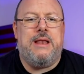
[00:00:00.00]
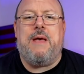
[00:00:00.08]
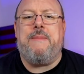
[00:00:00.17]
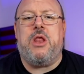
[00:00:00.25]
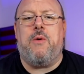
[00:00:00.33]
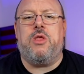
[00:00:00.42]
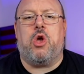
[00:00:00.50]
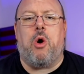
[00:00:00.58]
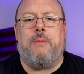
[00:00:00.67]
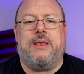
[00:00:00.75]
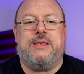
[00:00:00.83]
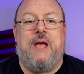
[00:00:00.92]
Let me know in the
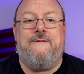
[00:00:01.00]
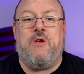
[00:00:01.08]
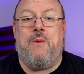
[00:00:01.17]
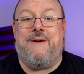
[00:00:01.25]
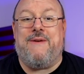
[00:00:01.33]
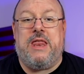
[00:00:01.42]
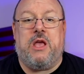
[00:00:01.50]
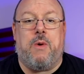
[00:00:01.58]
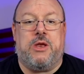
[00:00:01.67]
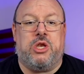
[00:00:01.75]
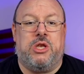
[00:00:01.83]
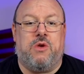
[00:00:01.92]
comments if you have any
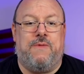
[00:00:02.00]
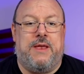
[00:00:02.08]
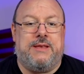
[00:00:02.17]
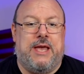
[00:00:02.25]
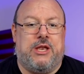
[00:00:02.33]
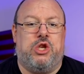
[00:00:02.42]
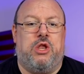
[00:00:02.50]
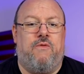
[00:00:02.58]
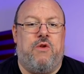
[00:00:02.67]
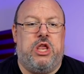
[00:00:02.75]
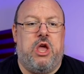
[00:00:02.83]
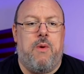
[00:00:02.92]
questions on this section of the
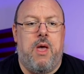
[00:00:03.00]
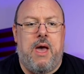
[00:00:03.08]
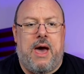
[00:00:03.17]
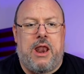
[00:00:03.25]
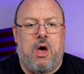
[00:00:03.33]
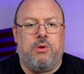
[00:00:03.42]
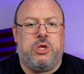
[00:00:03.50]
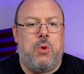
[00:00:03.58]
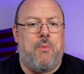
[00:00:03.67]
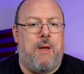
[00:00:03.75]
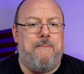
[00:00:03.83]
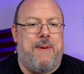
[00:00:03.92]
video, and I'll do
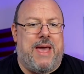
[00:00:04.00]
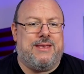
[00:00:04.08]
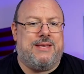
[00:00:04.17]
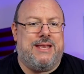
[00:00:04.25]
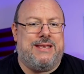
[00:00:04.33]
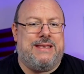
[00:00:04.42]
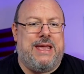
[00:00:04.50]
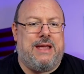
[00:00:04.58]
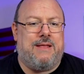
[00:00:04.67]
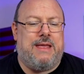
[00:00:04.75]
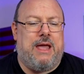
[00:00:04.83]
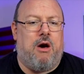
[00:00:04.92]
my best to
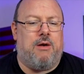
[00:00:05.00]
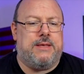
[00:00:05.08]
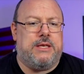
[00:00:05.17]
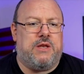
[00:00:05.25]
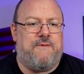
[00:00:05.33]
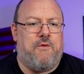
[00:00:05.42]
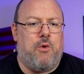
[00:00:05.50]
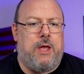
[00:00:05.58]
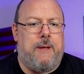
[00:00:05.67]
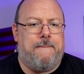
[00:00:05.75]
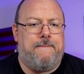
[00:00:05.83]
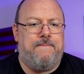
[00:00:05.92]
seek the answers for you.